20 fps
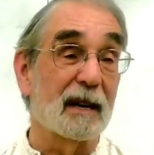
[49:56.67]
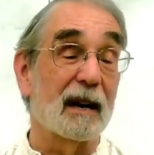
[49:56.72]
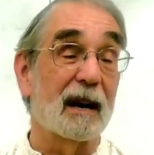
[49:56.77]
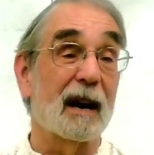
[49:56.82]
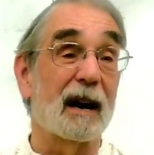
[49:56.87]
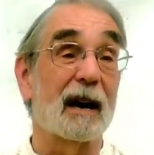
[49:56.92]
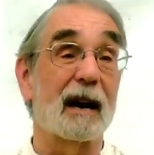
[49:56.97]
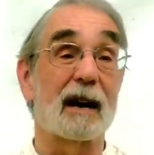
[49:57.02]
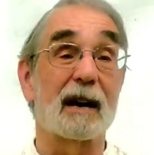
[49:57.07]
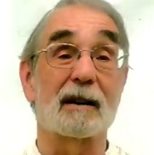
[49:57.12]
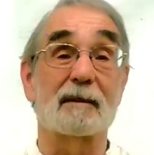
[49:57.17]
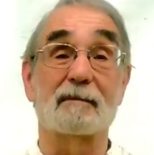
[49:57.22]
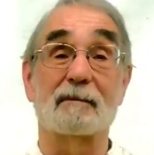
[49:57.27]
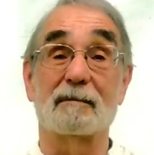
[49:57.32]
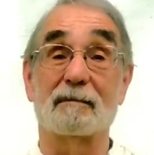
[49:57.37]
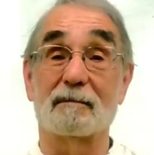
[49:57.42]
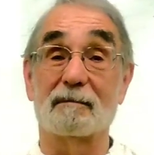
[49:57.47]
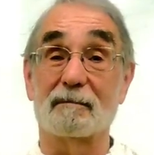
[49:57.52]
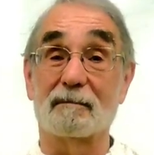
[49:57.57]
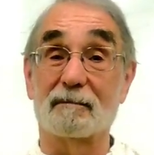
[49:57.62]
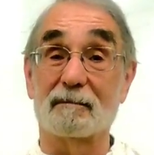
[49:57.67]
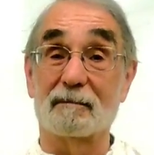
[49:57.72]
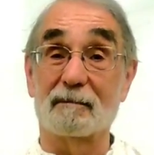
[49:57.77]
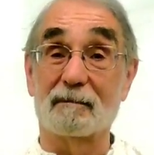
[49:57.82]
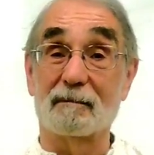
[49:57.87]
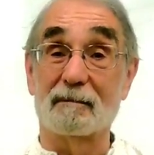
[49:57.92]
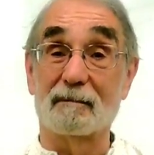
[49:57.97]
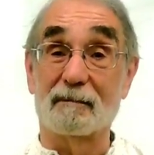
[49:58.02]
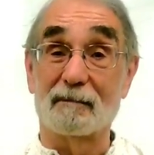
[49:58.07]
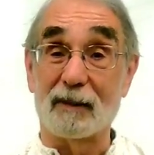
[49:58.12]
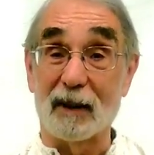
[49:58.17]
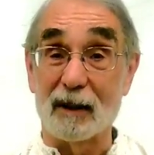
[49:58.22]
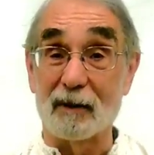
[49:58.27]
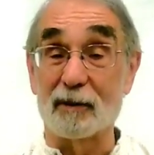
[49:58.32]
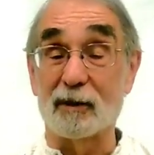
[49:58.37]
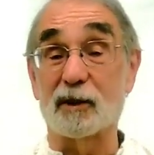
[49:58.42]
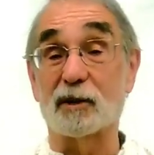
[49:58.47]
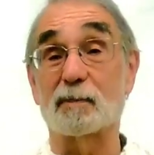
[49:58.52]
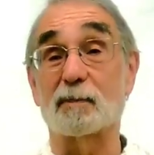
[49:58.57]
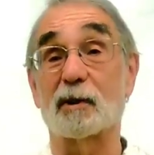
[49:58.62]

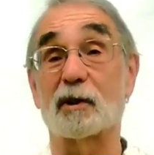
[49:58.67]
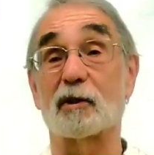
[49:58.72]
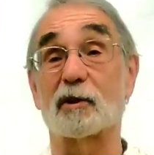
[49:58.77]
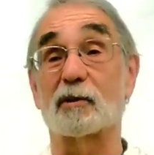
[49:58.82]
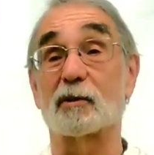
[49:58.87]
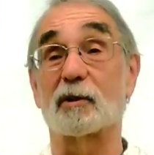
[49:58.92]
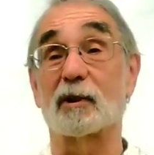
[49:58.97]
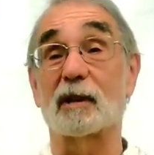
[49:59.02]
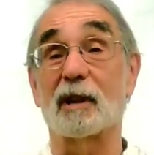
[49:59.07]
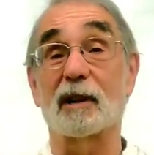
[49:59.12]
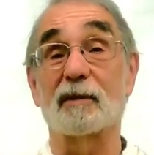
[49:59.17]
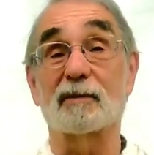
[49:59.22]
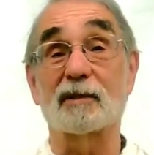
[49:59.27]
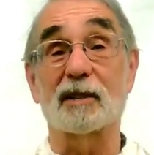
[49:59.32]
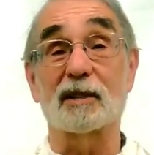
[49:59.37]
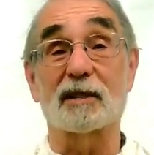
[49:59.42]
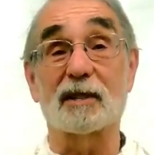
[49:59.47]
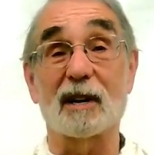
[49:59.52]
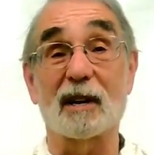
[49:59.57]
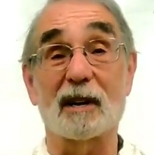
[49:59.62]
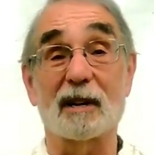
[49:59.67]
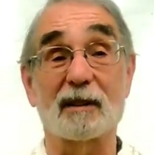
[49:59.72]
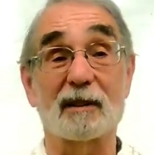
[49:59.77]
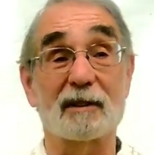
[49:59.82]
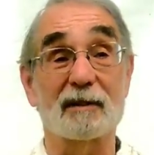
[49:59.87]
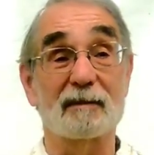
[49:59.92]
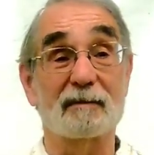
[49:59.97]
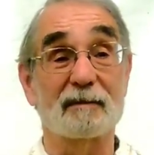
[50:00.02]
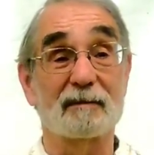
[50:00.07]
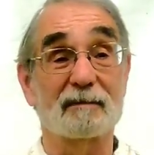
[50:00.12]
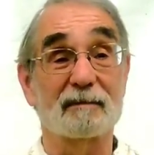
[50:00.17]
found the Spiritual Life Society.